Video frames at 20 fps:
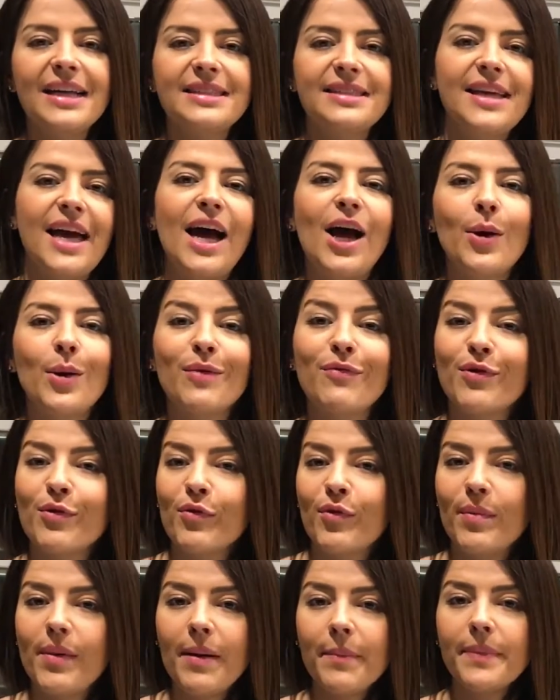guys, now if you
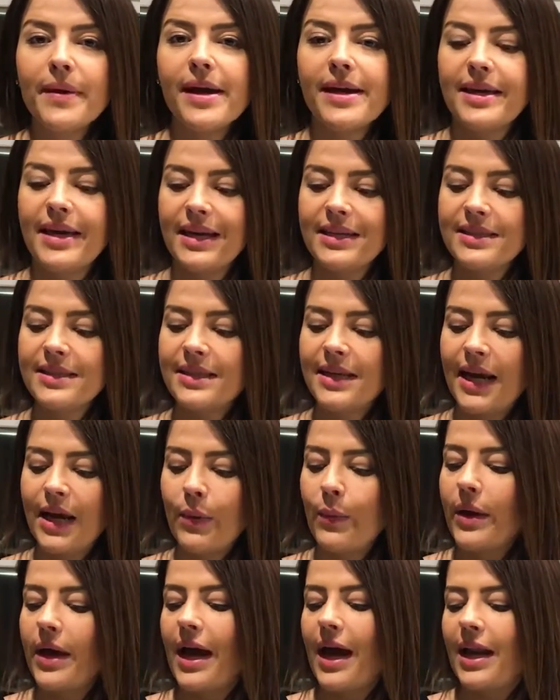remember yesterday
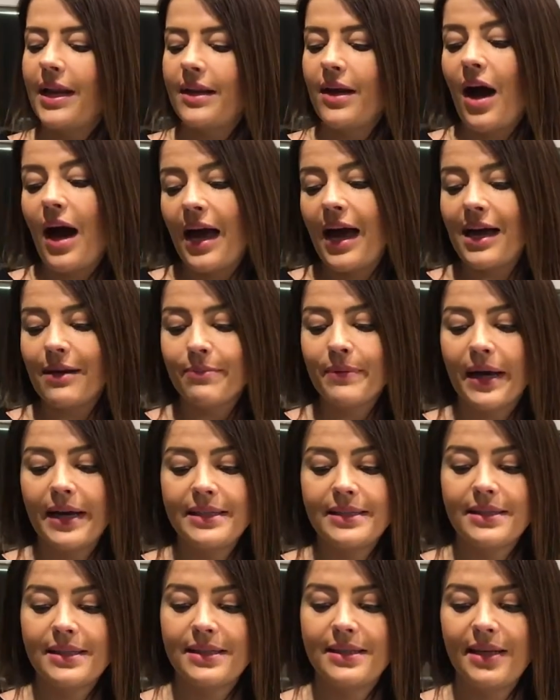I had
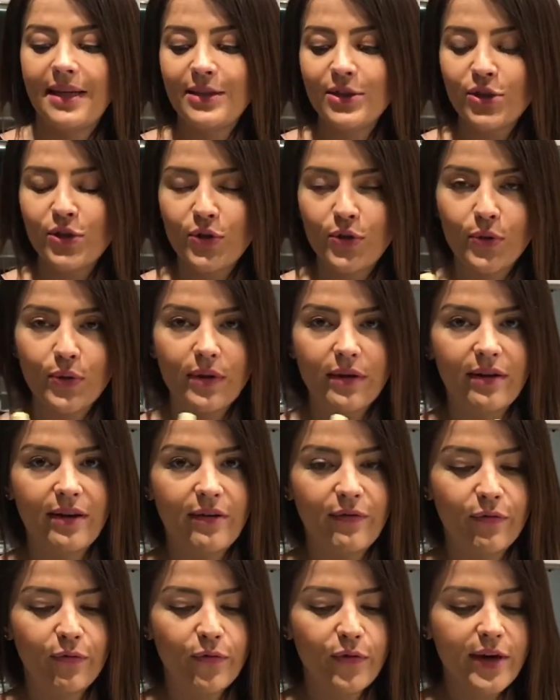placed this into
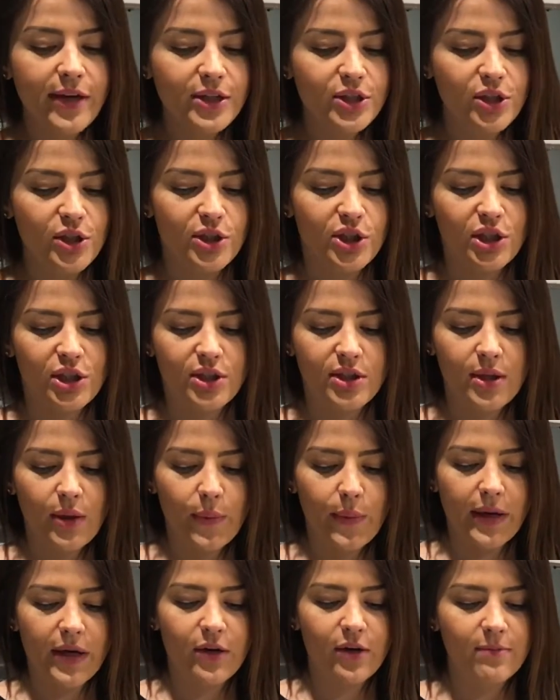the fridge just so
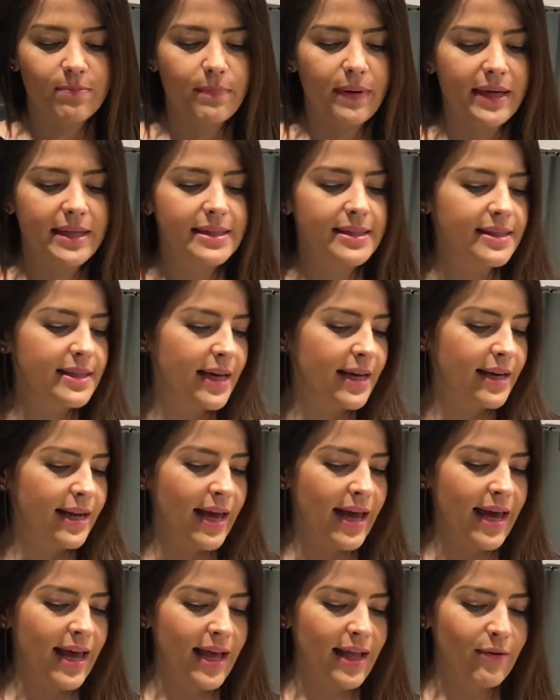it could be set
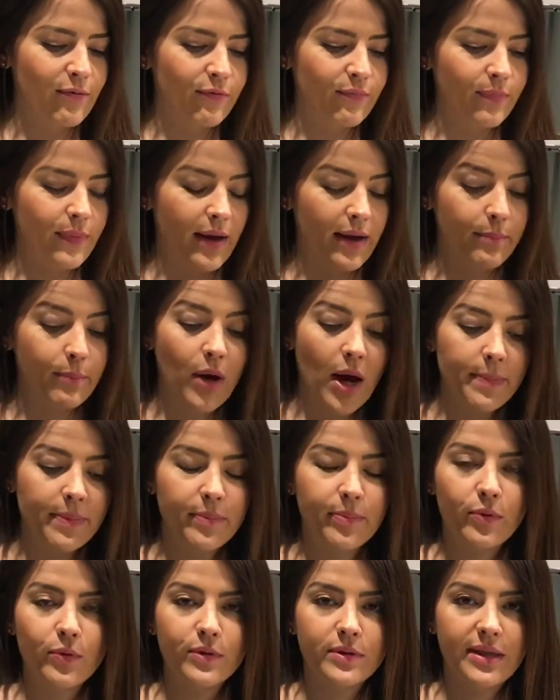and
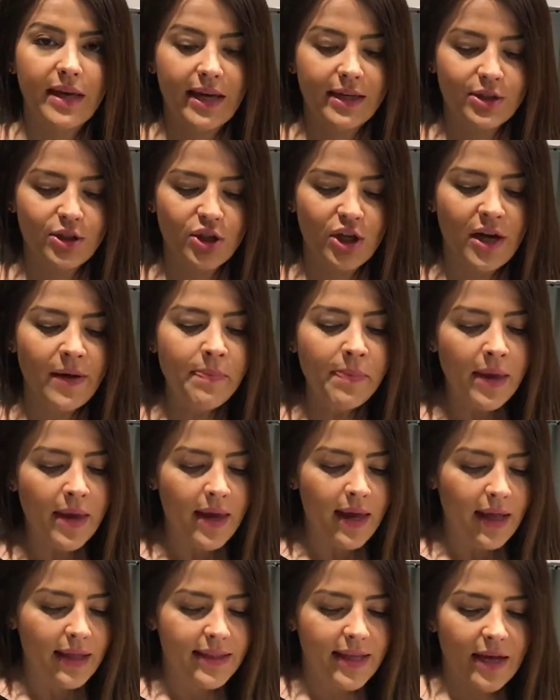pipeable texture.
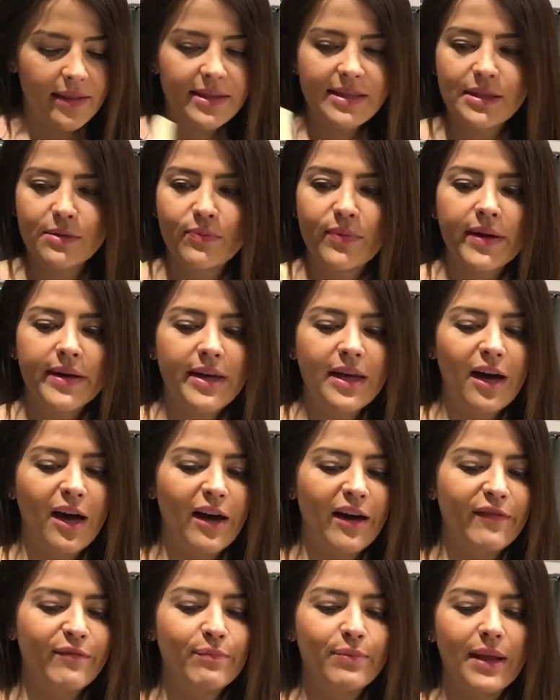Now this is ready.
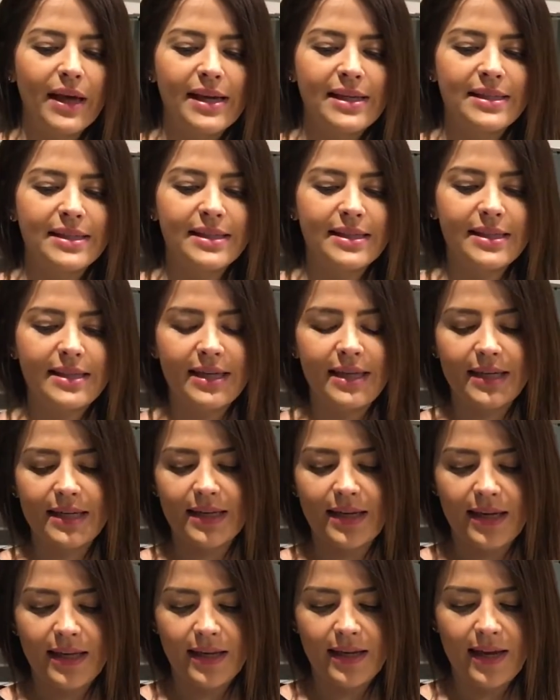I've placed
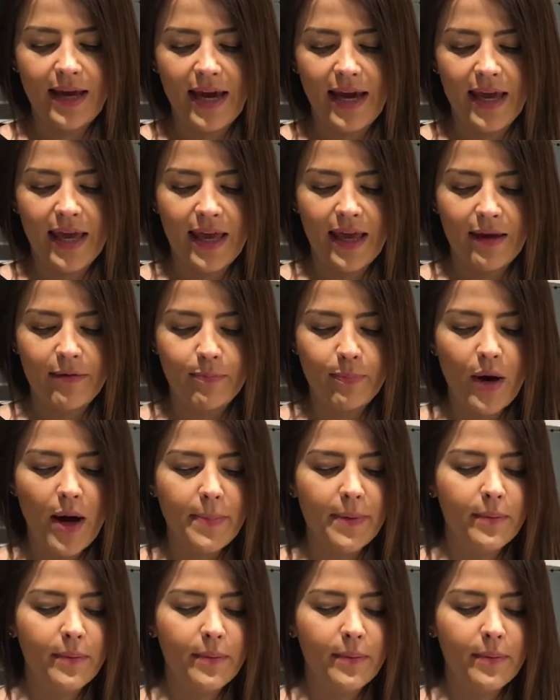it in a